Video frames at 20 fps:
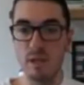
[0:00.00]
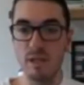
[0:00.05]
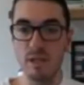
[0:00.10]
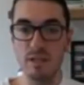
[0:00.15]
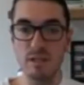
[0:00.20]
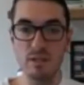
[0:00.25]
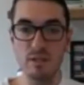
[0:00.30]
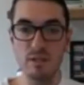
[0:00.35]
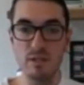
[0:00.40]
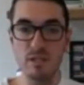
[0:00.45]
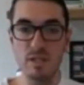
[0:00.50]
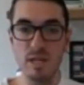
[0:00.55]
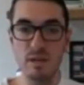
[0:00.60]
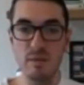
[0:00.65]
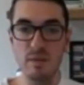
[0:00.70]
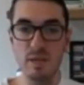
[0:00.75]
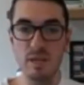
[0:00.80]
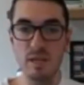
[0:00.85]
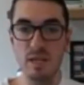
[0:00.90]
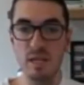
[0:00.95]
Let's do the
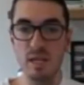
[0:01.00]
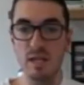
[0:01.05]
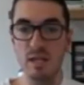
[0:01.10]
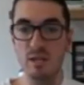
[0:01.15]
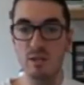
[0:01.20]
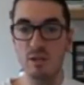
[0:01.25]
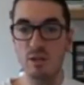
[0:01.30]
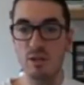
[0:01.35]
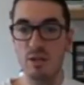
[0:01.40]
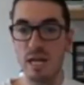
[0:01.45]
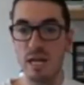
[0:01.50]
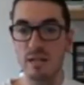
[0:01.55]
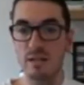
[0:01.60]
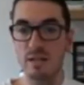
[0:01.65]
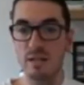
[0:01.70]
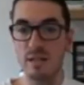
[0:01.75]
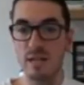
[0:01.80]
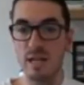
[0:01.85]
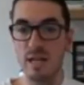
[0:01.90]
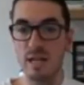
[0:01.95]
same thing again and show you how to
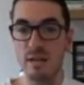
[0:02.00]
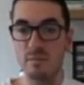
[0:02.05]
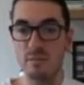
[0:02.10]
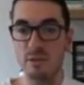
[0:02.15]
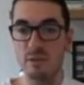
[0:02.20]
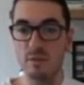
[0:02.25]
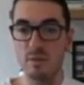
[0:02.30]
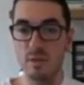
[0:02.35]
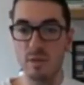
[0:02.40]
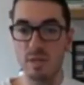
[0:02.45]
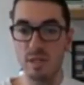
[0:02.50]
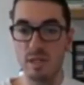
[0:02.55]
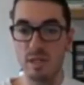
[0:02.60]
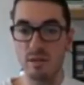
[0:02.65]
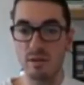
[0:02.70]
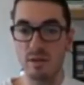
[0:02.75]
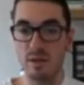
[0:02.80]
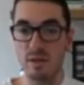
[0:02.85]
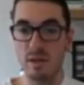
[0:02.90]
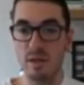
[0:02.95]
set that up. So we want to
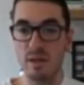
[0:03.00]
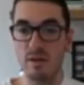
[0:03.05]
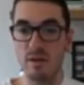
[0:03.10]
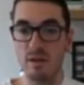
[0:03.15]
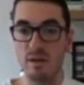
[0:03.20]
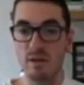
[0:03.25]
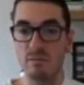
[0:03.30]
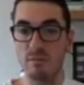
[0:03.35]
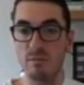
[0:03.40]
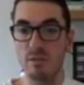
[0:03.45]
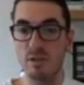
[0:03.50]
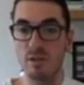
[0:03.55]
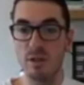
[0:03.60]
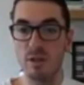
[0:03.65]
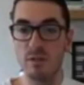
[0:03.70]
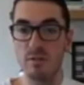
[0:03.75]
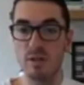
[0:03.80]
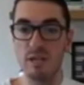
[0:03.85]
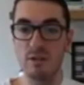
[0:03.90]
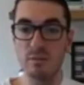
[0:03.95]
click on Ethereum. We
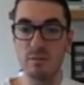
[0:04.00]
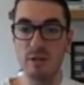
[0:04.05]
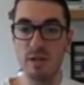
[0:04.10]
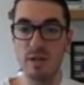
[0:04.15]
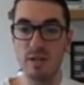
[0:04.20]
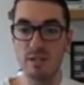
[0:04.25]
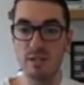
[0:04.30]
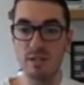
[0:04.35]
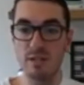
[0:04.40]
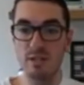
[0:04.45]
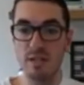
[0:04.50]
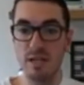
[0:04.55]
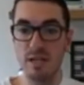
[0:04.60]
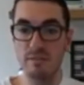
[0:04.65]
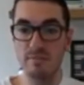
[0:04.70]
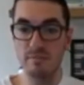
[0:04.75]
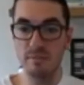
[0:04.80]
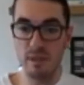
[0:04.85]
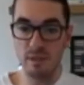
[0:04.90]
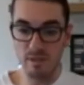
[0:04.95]
don't have any crypto assets
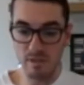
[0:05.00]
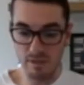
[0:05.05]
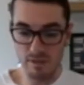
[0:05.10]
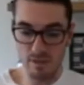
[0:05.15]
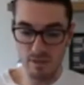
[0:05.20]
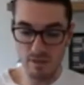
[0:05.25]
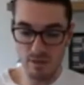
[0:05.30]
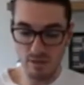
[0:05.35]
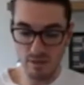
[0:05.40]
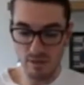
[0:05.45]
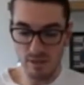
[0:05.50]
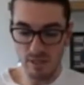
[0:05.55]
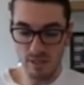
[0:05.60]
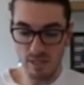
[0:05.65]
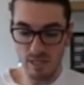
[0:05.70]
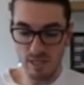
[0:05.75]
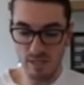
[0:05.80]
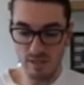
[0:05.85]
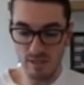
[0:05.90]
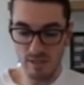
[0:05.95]
yet, so it's
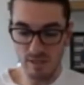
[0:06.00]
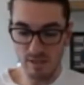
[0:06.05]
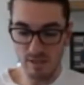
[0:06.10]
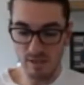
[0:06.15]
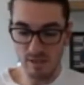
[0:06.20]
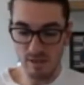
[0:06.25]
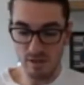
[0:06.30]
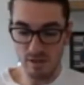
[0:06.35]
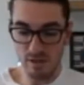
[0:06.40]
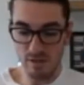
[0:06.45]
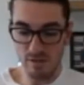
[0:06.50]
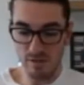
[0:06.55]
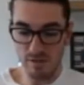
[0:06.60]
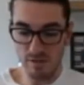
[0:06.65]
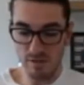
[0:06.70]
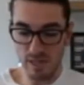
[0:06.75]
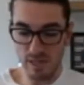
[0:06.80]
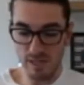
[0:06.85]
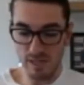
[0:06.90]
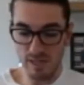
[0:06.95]
going to ask us to go over
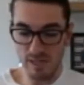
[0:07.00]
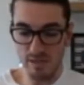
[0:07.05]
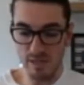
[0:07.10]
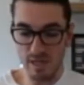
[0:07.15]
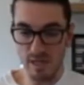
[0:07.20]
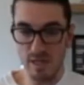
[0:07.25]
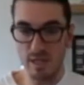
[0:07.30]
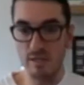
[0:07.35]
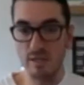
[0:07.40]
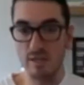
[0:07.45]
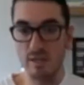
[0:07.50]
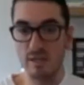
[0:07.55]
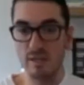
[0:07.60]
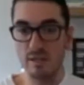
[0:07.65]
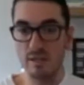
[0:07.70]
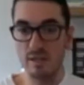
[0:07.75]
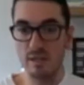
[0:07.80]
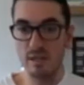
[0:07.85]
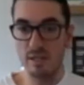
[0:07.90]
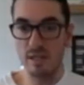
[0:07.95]
to our ledger,
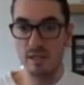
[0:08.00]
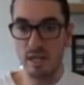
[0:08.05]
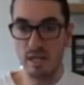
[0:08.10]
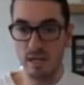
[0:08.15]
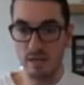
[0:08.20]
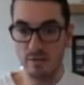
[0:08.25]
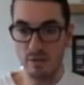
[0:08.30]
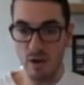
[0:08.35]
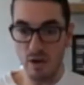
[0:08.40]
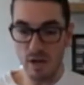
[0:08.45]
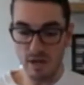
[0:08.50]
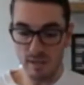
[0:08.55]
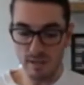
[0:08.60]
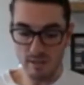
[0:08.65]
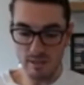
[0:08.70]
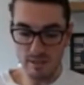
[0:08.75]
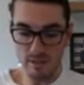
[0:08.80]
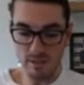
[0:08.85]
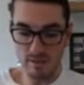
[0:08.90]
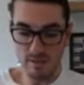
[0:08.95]
connect our
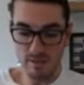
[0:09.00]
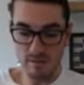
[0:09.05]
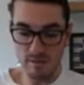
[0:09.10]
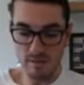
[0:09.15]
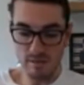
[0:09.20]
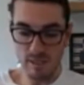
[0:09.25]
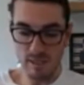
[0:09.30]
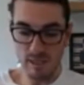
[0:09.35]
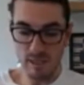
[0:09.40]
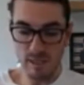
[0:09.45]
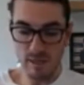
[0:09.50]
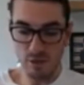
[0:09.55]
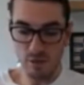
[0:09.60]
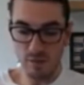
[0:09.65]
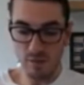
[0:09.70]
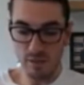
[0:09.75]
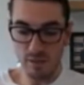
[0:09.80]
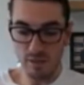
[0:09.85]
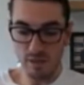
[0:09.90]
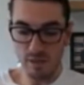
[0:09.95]
device, again,
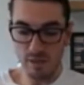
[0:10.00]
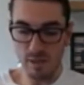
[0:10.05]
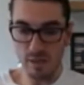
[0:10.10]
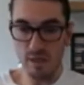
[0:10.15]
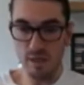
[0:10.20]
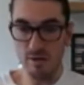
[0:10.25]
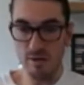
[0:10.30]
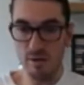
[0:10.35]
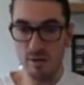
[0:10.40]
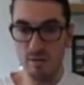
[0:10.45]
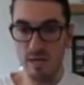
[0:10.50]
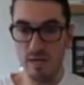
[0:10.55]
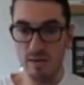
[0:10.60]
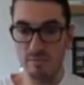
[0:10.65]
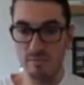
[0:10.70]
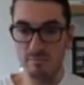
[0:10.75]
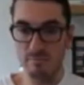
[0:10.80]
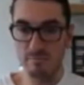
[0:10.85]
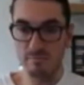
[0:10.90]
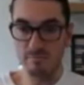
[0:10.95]
open up the Ethereum
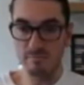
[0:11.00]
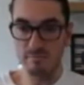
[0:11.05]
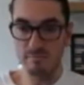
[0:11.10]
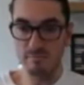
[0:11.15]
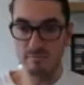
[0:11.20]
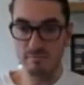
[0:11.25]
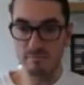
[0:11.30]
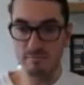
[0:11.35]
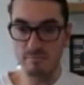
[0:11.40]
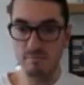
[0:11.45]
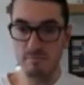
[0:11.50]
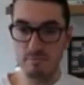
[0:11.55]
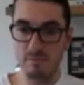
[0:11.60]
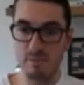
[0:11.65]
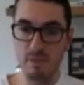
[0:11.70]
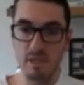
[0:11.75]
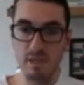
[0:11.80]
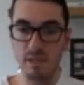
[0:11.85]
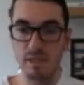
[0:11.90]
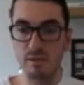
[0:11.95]
app,
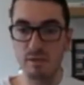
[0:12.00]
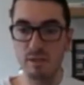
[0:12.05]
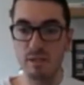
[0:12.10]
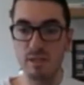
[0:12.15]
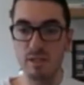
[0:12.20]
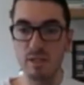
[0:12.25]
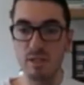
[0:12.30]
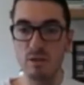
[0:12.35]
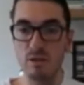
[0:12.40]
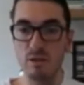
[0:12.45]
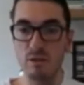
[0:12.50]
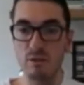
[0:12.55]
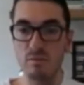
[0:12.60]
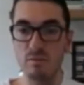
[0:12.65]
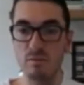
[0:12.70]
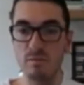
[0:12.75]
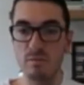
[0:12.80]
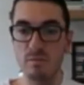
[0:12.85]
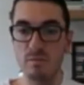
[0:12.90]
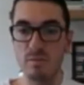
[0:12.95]
click on continue,
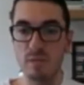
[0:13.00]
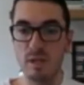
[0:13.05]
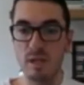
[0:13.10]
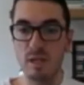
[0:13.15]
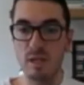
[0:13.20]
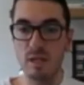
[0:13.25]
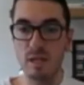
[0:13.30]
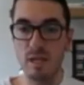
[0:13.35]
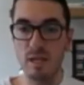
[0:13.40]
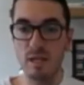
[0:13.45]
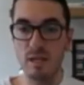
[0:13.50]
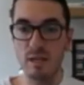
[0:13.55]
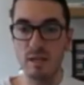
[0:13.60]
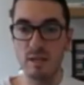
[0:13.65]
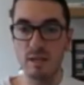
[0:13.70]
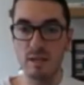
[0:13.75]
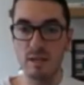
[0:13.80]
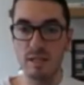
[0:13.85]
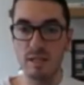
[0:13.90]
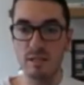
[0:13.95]
and
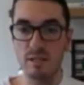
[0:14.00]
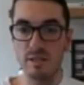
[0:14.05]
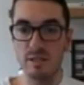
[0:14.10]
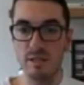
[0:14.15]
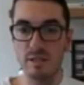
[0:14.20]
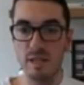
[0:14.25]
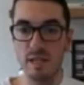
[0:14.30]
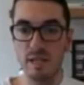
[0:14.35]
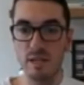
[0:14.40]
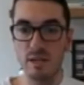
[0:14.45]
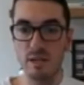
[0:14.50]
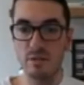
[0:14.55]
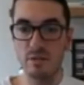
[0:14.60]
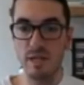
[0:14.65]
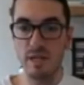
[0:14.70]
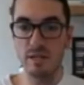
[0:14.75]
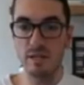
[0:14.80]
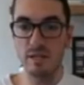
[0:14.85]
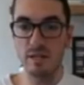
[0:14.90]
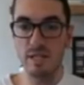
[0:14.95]
then let's get an
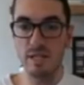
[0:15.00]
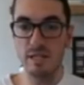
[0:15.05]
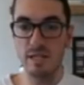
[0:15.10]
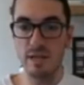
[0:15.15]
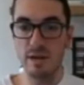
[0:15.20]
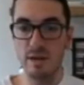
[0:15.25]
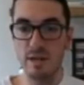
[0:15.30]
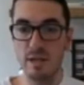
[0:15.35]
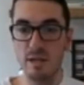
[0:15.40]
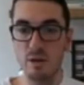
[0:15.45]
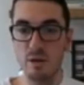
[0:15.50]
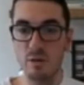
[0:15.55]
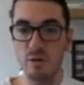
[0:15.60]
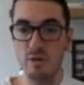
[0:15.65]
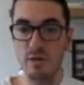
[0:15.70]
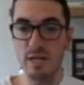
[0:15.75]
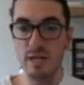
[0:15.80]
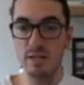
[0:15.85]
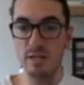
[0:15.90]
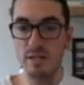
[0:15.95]
address. So that's our Ethereum
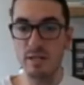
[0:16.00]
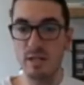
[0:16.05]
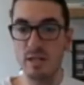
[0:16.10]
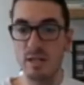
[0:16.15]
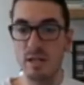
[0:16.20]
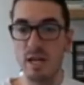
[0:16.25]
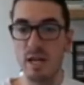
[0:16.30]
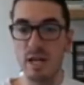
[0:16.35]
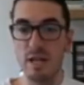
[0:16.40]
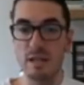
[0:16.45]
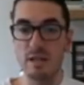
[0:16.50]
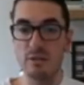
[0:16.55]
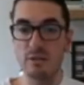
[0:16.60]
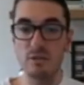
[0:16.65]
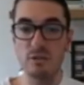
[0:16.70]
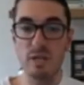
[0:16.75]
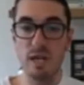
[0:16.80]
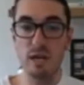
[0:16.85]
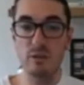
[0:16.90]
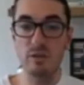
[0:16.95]
address. That
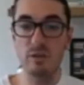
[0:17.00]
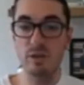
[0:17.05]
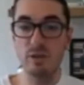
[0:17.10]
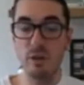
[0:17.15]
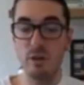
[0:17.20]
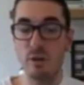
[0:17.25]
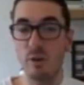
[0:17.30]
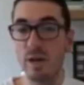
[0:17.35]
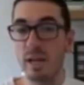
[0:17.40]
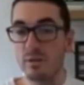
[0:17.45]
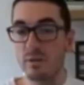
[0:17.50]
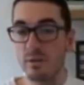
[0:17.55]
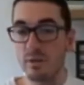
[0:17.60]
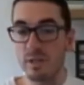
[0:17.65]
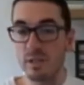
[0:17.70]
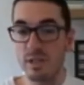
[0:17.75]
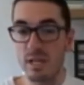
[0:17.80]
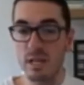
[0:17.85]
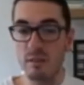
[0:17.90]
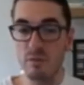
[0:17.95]
should start with 0x, for
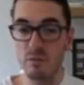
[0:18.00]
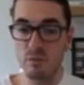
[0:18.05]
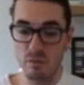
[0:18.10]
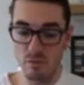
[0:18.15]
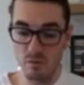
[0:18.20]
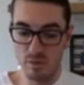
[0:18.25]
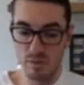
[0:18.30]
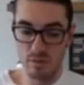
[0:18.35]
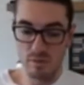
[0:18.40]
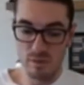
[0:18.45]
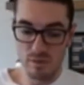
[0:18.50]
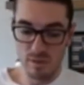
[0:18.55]
example.